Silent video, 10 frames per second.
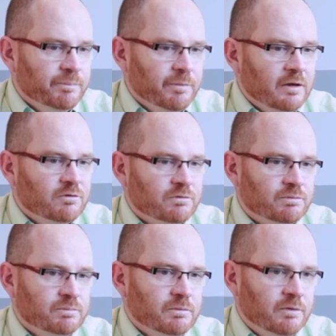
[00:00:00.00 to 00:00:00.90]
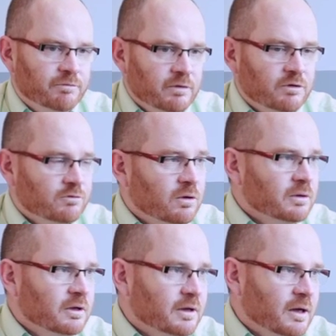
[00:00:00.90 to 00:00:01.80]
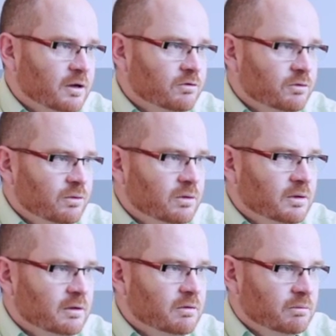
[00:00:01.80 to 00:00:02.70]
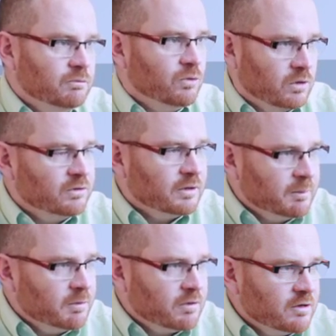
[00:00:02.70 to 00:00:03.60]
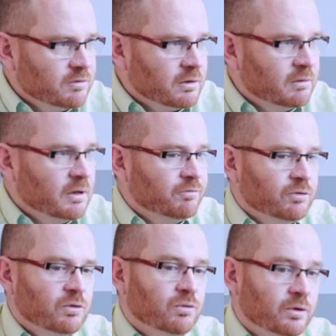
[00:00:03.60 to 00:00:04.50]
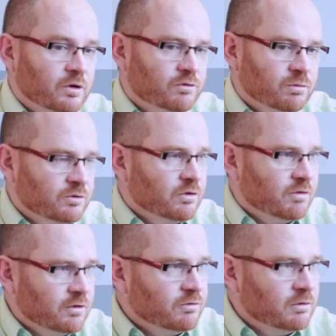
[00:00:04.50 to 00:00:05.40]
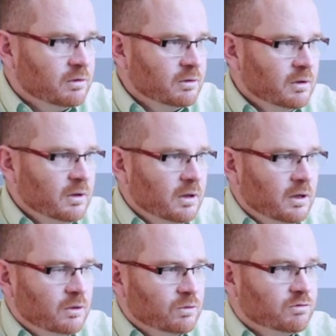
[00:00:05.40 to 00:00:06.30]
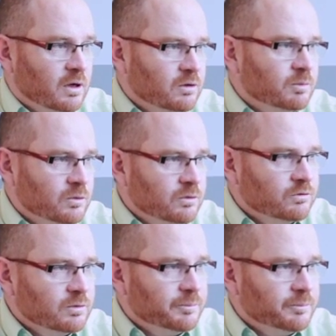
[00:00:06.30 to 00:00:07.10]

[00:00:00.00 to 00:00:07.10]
that's a very strong indicator to Google that your content can be trusted, and therefore your audience will also trust your site a lot more as well.